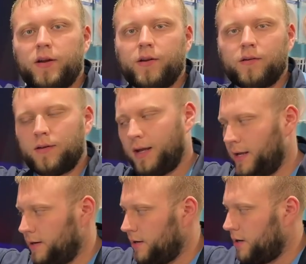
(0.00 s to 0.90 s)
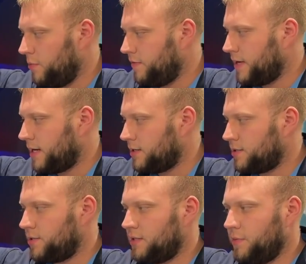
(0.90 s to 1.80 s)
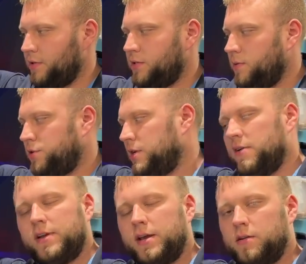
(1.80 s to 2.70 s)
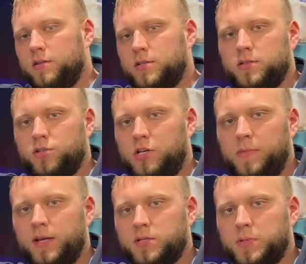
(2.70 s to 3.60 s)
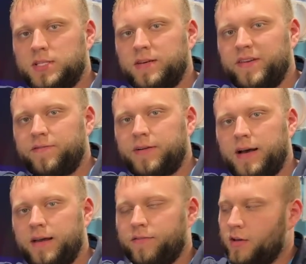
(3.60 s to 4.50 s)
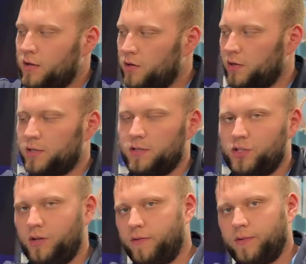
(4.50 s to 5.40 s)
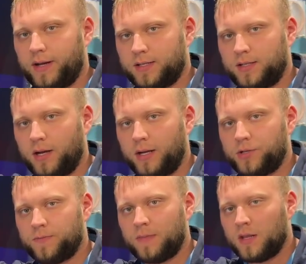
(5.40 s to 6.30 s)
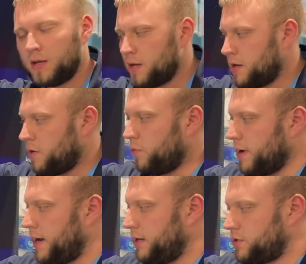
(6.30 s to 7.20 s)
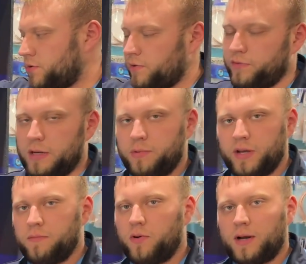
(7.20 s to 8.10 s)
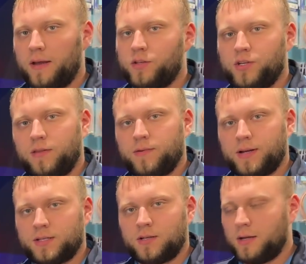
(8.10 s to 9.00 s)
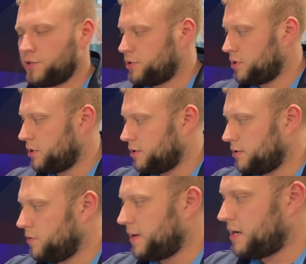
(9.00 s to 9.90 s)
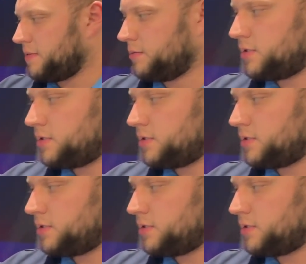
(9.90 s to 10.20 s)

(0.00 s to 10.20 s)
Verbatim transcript: here, and uh, we've got a system with a two inch navigator. This is the G P S one seventy-five hooked to this G three X Touch. We're on external flight plan mode on the G three X Touch. You may not be able